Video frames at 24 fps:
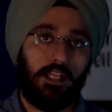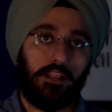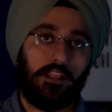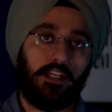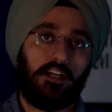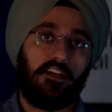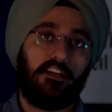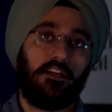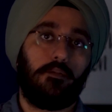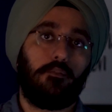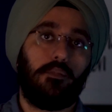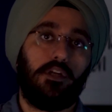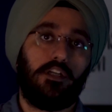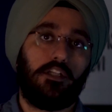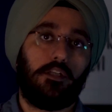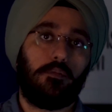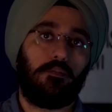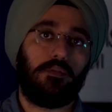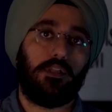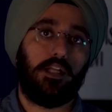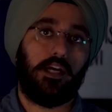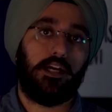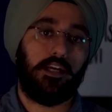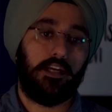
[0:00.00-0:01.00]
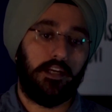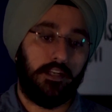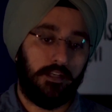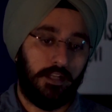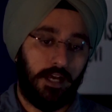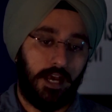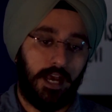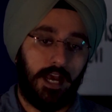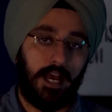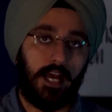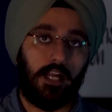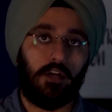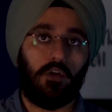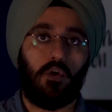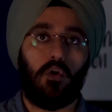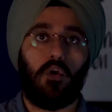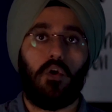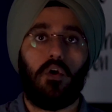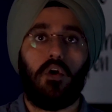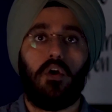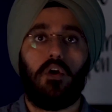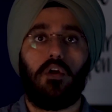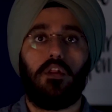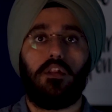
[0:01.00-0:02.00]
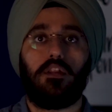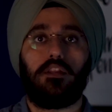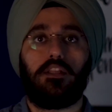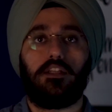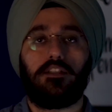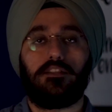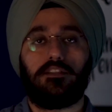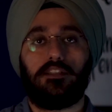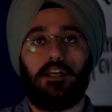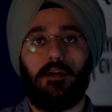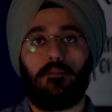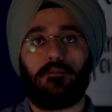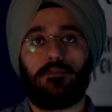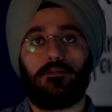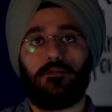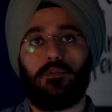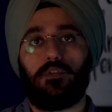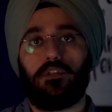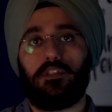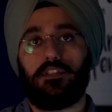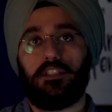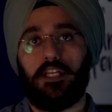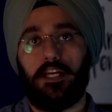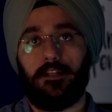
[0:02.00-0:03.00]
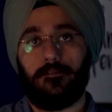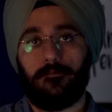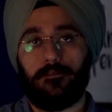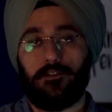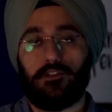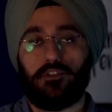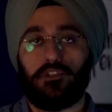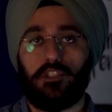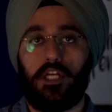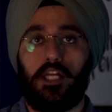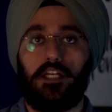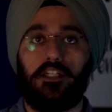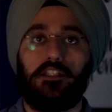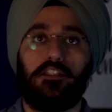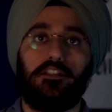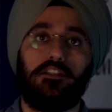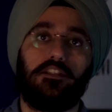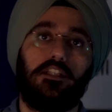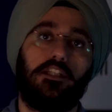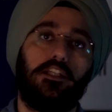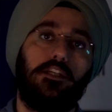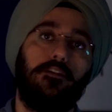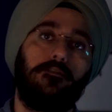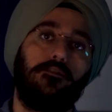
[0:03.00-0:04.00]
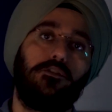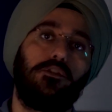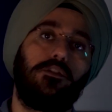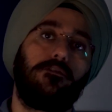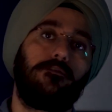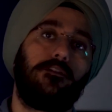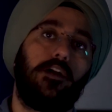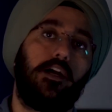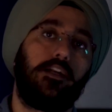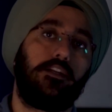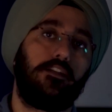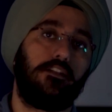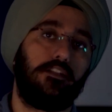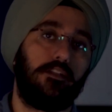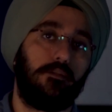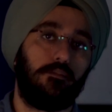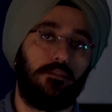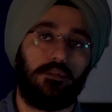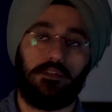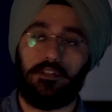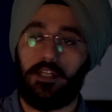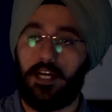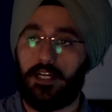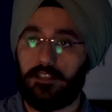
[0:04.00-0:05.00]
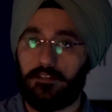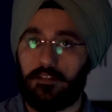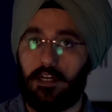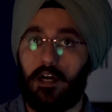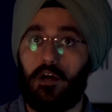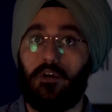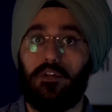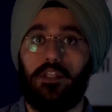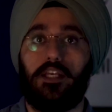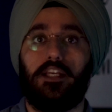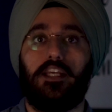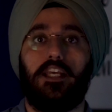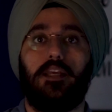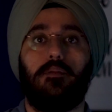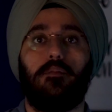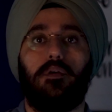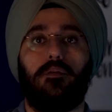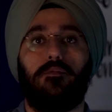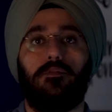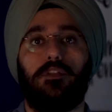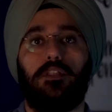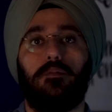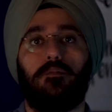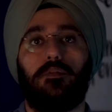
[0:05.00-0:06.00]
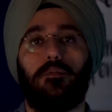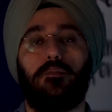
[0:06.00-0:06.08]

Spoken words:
and they're going to multiply it, add all the sums for the 10 functionalities and give you the final number. That's how they came up with the